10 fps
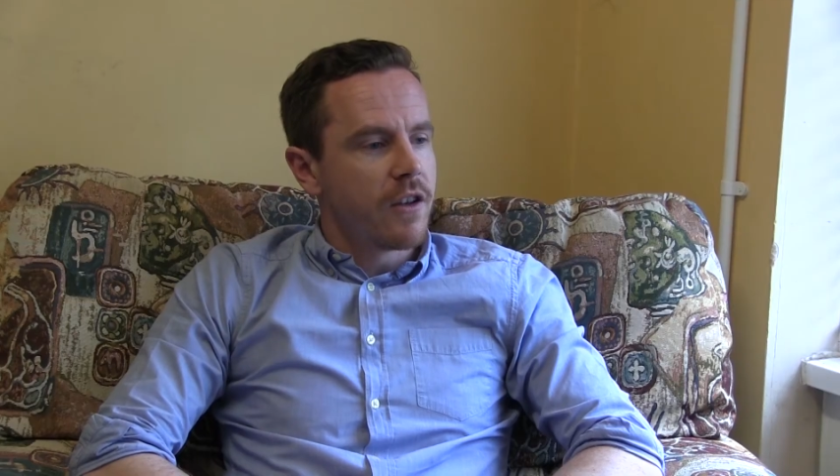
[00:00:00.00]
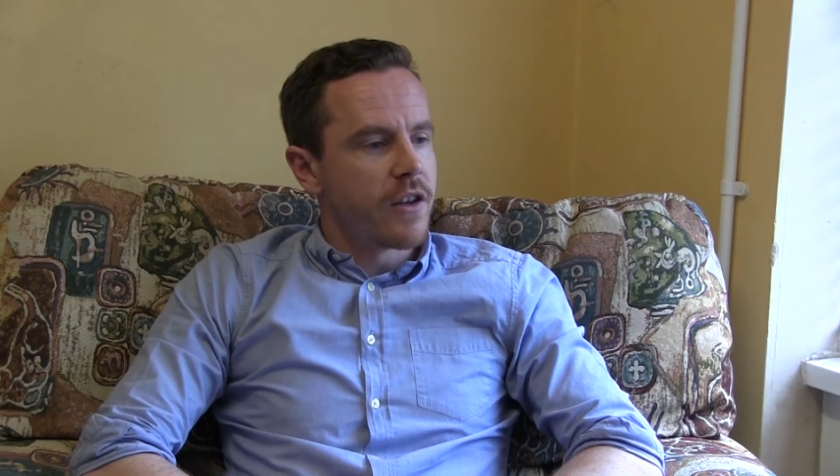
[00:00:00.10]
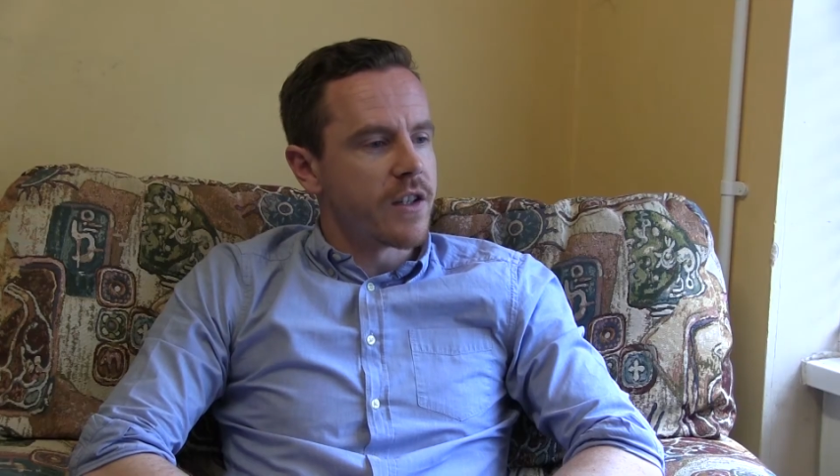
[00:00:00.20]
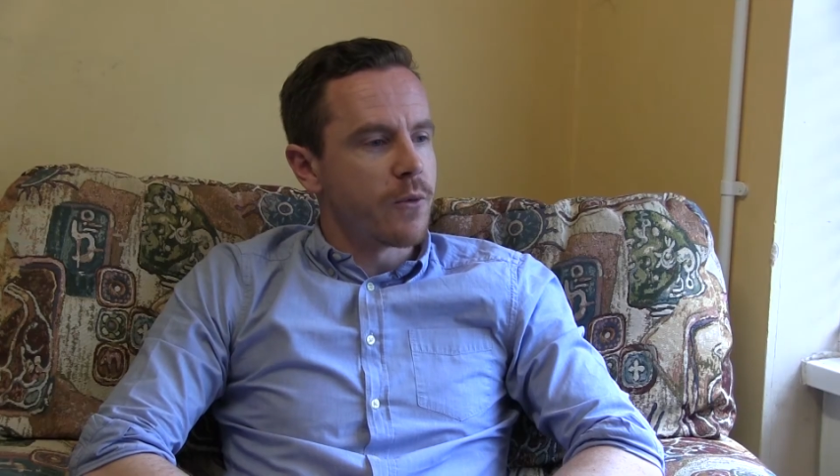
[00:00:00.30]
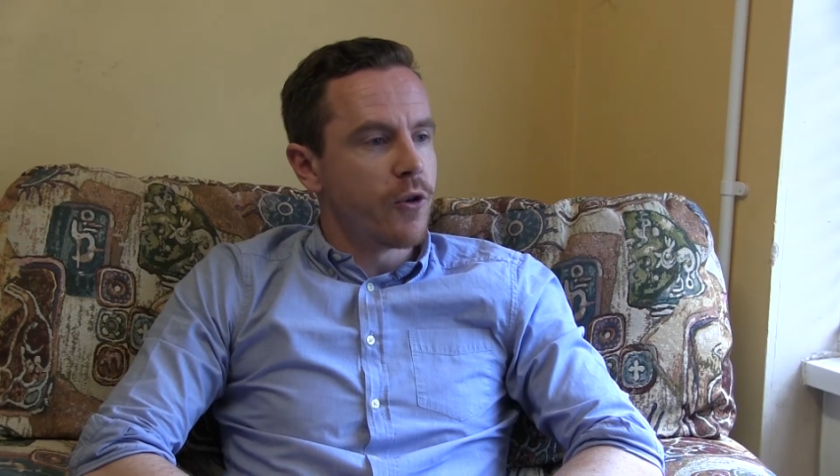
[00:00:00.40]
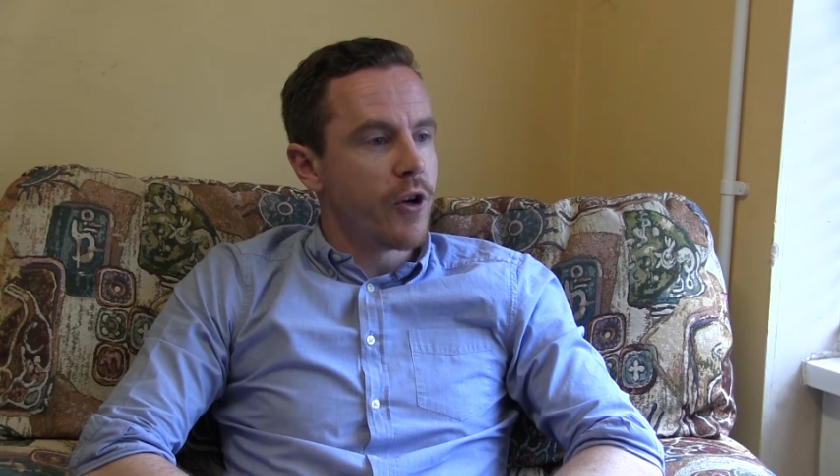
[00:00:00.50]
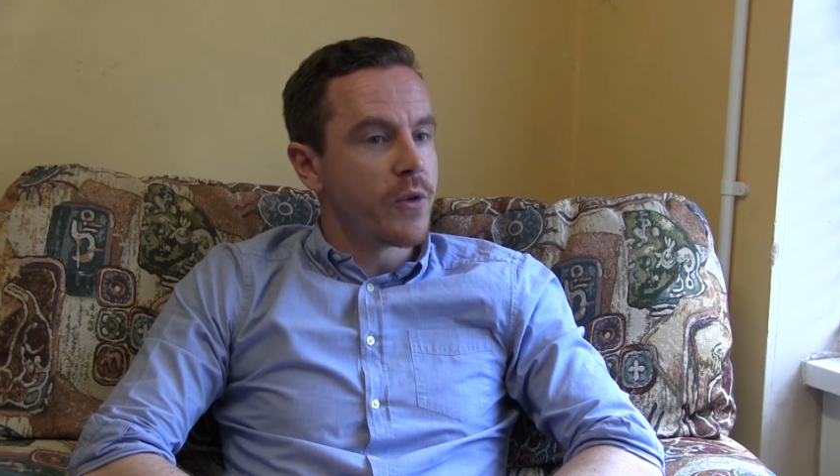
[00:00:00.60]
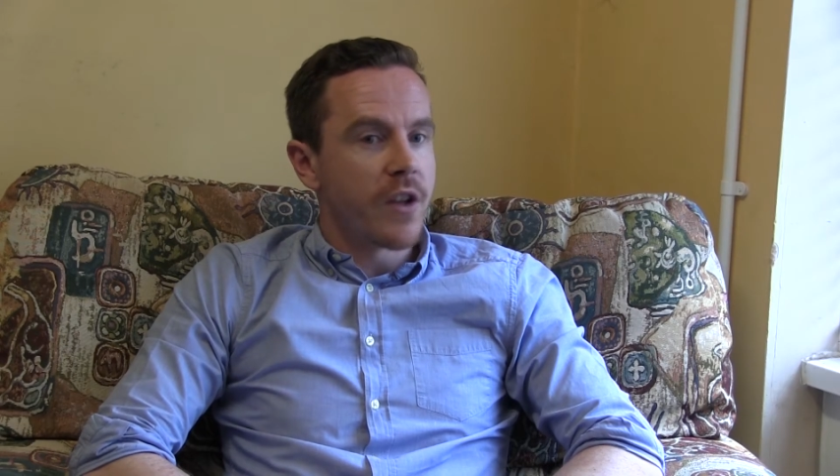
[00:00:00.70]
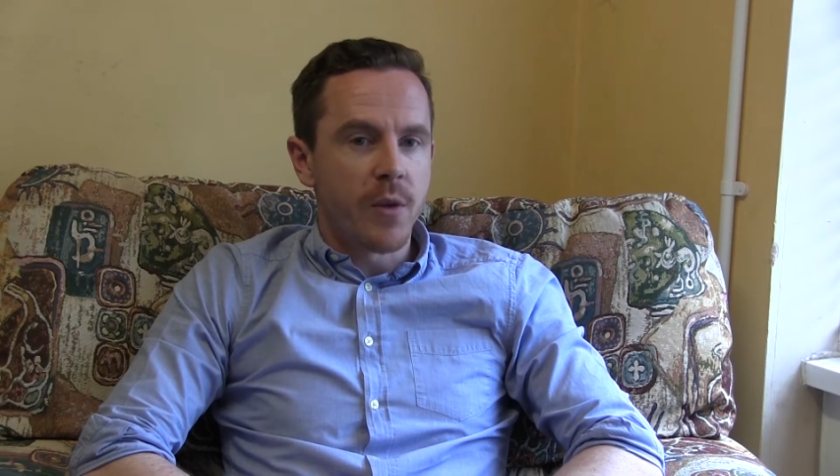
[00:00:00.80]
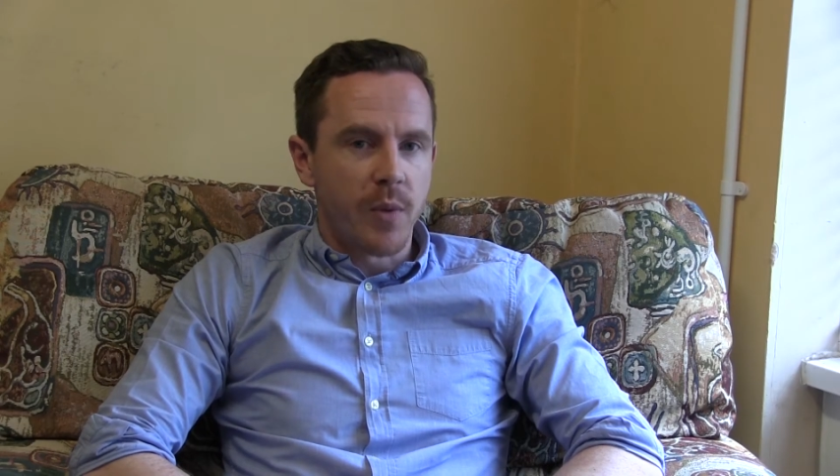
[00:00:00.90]
because I'd
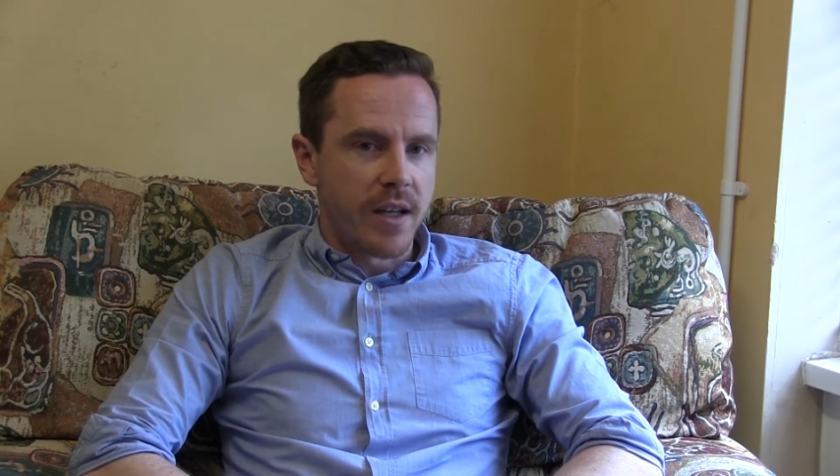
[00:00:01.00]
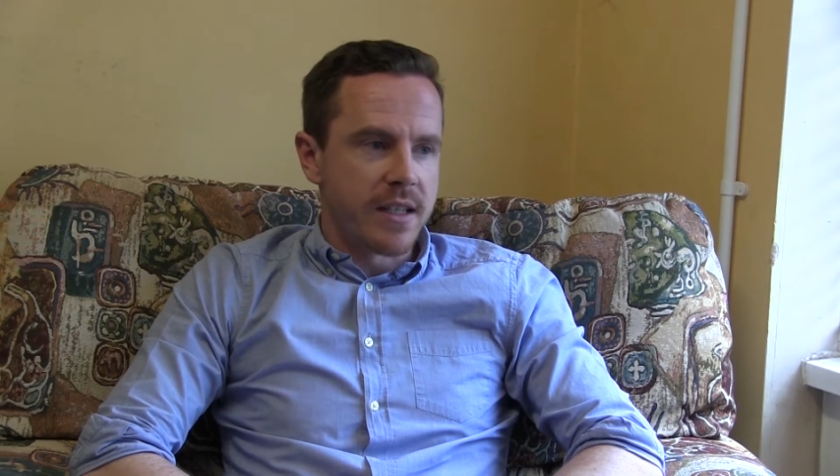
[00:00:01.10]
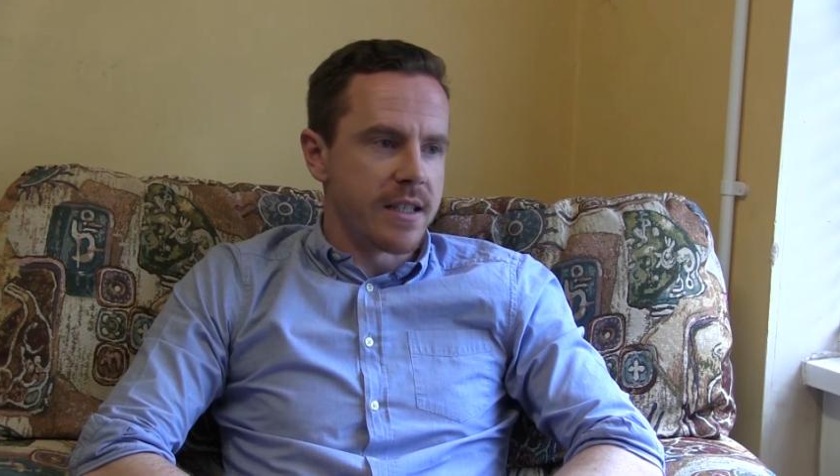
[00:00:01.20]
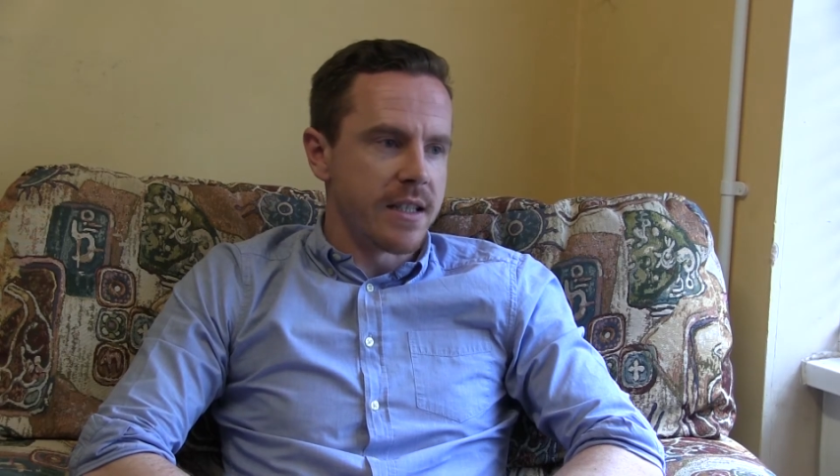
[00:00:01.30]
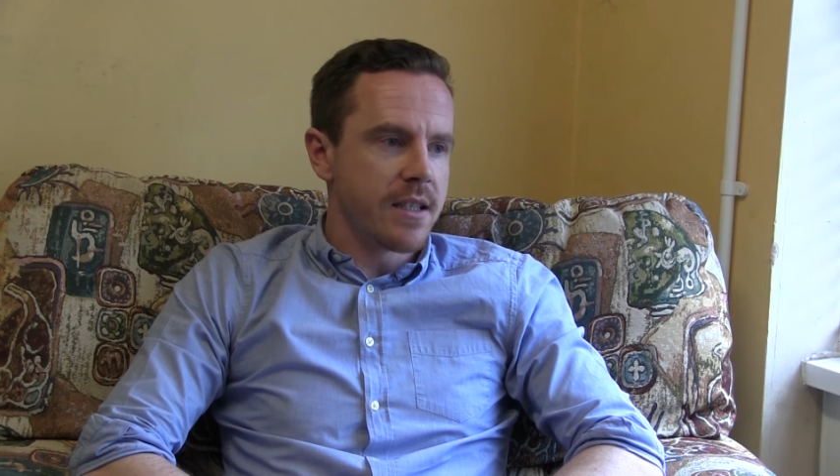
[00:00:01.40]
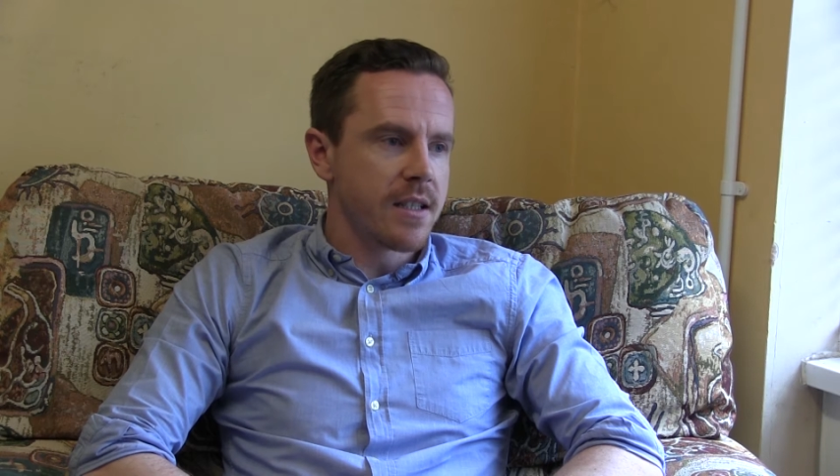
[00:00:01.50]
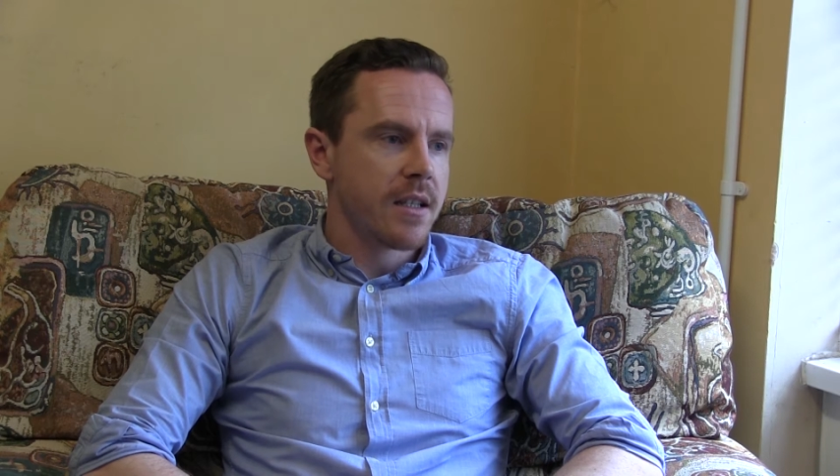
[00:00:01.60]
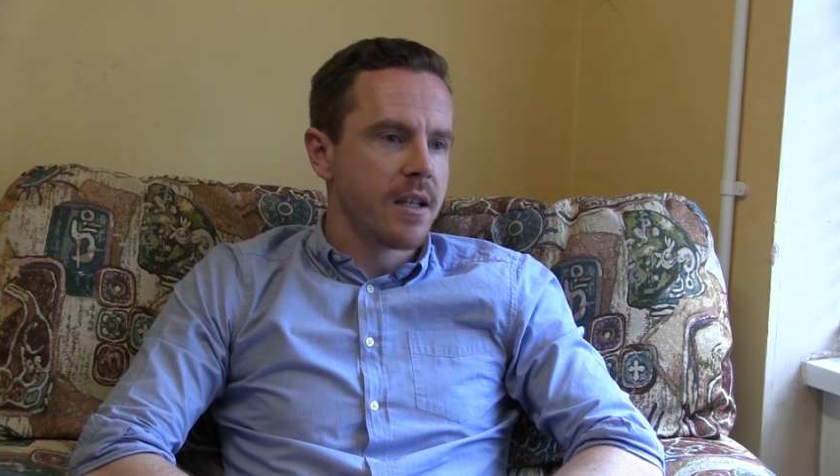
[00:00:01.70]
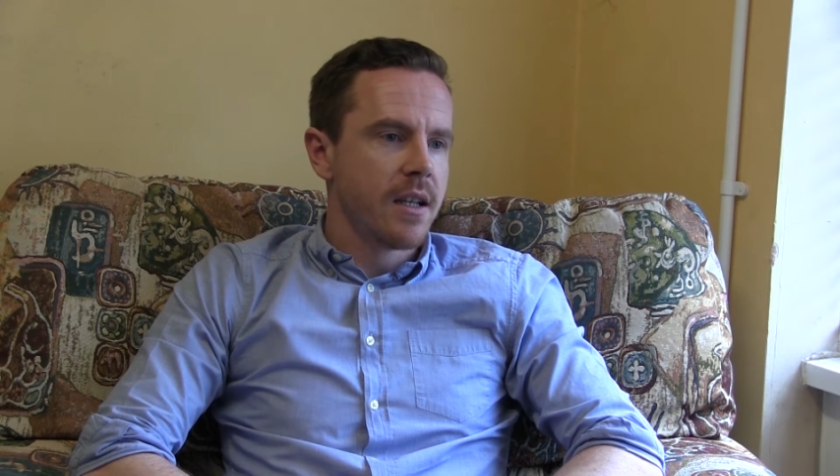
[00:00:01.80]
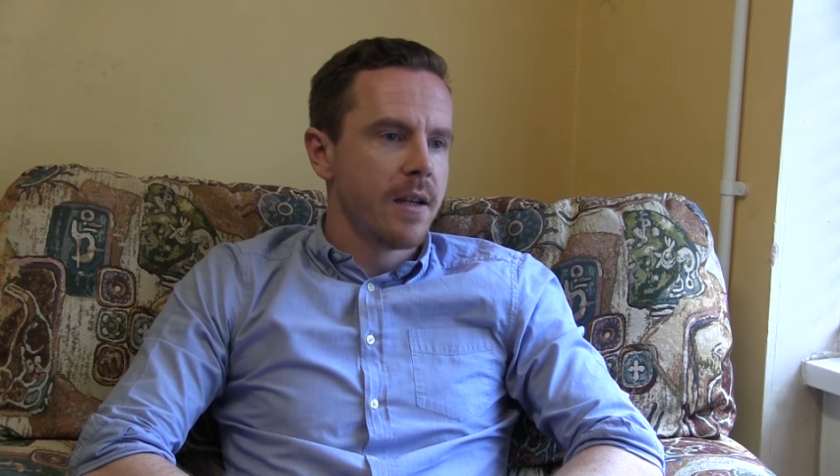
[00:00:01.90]
worked with other places